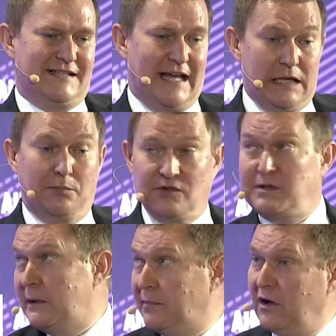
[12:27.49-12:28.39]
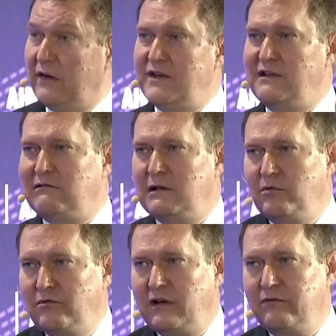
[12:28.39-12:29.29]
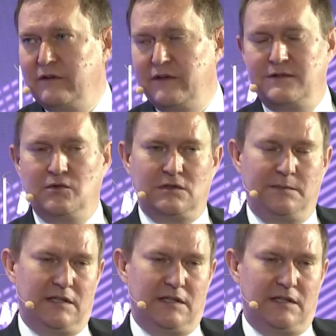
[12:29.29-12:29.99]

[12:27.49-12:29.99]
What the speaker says: able to be part of this incredible recovery that you talked about.